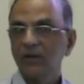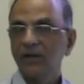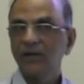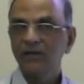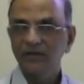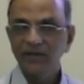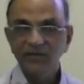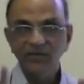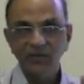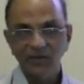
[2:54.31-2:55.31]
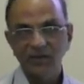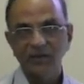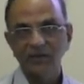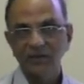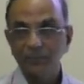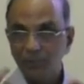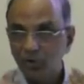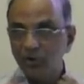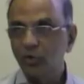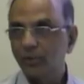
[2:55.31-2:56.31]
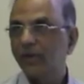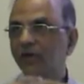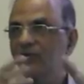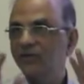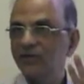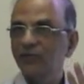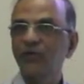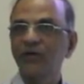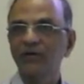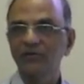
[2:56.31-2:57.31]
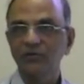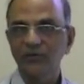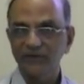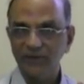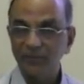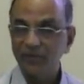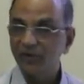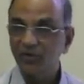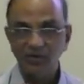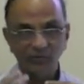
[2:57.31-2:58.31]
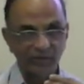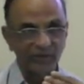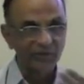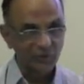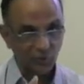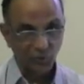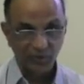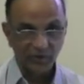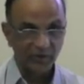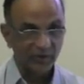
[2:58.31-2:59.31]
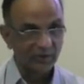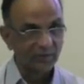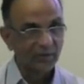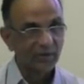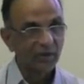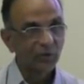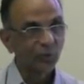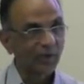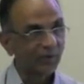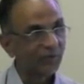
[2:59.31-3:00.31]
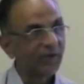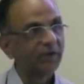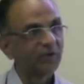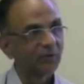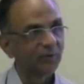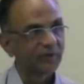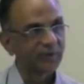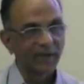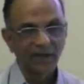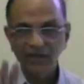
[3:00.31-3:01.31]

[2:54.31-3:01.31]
And these are important to me at 65 years of age. I'm trying to convey this to you when you're 25 years of age. There